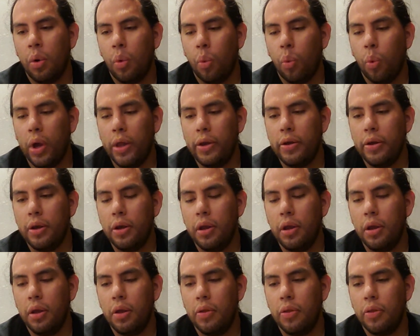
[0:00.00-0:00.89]

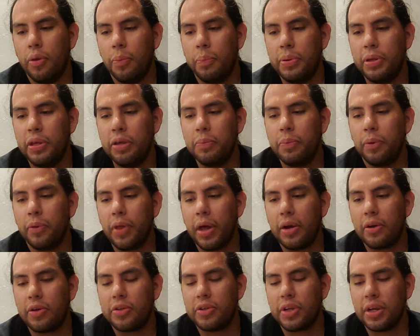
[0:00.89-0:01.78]
when the people
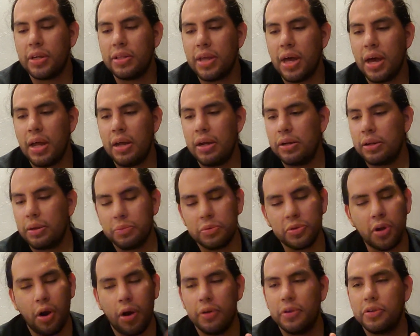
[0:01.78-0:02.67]
that are saying that, and I'm
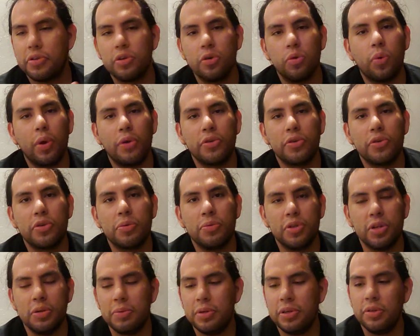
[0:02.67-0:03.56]
sorry, this is going to rustle
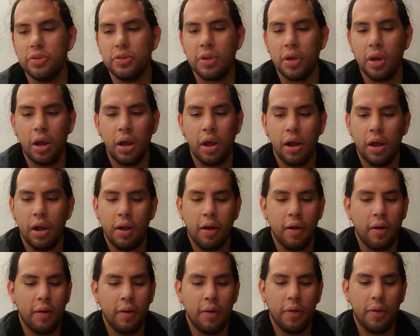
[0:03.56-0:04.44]
some jimmies,
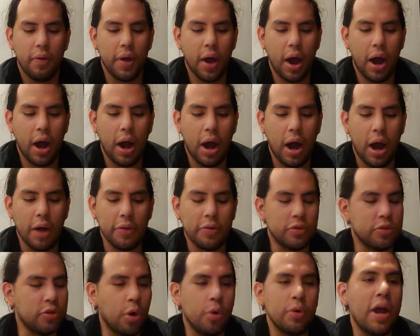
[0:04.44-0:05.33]

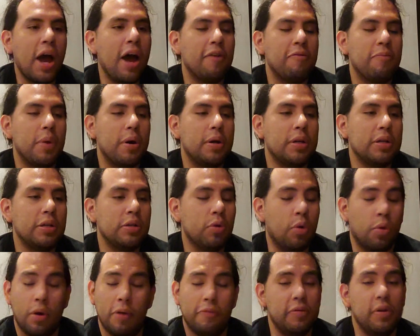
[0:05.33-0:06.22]
either don't have money
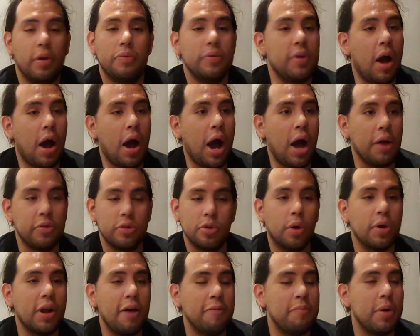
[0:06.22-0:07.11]
or
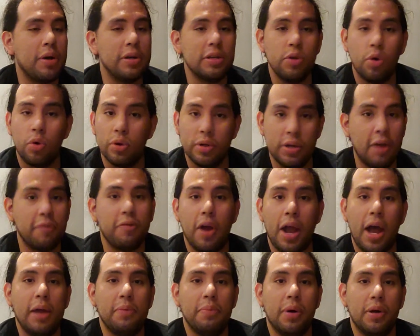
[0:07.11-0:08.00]

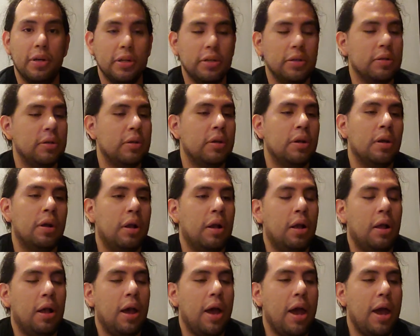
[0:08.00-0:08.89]
never had money.
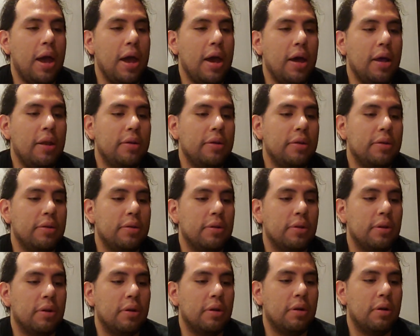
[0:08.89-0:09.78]
And
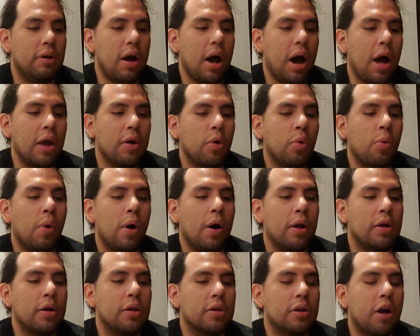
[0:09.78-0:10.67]
I don't
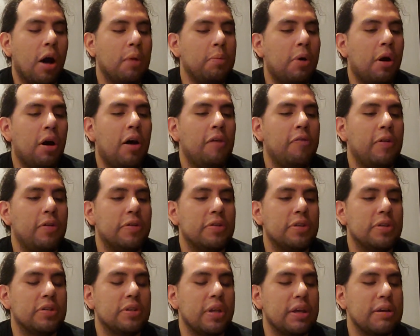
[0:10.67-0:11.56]
want to come off
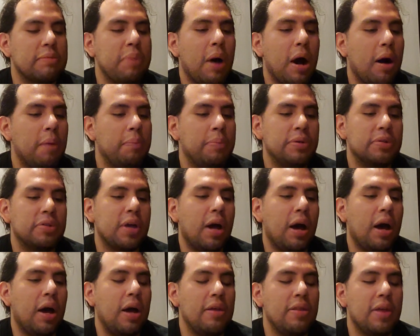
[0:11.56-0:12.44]
as this like pompous
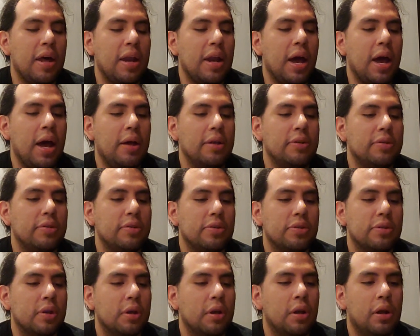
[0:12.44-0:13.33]
guy that
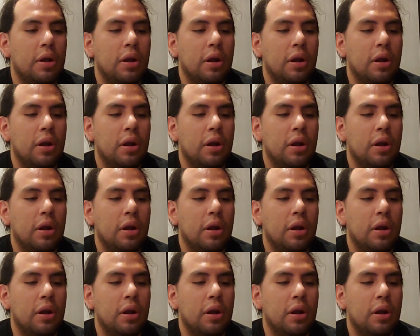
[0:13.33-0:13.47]
has,